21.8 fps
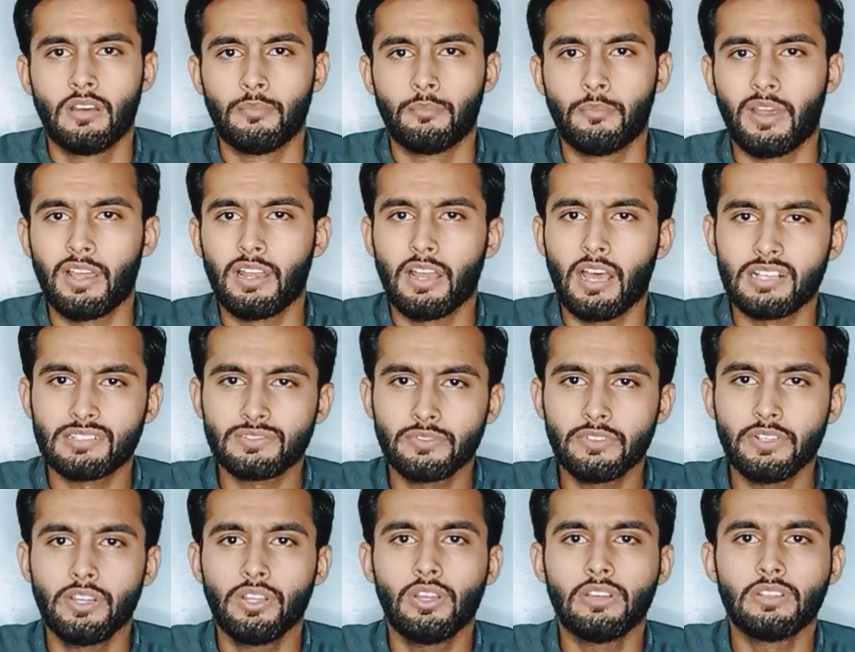My last
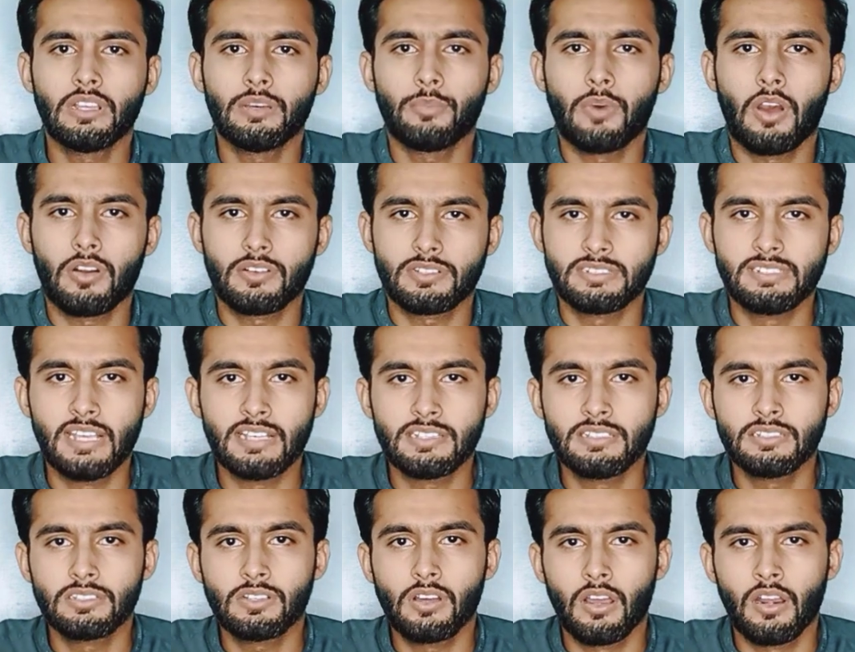video is about
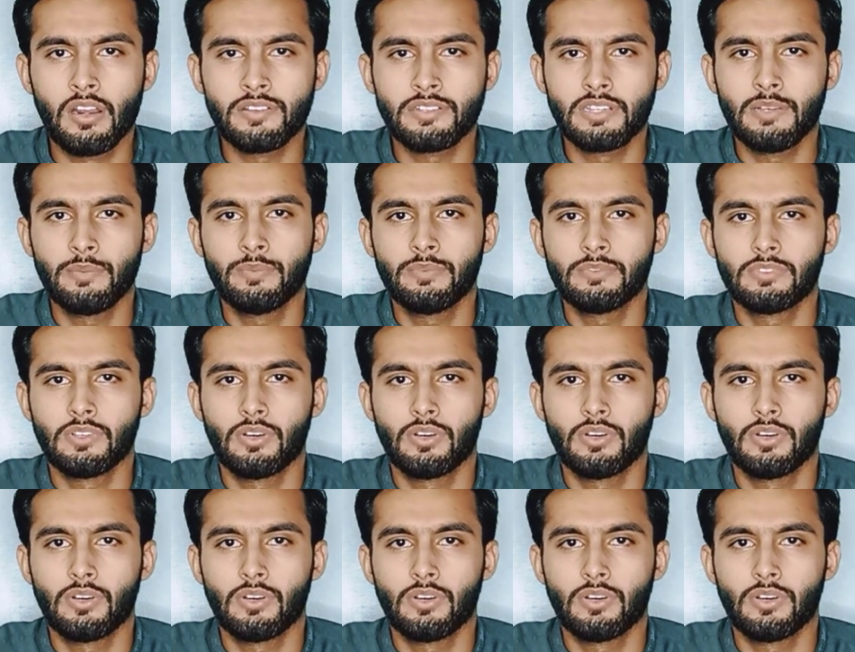CSC scholarship.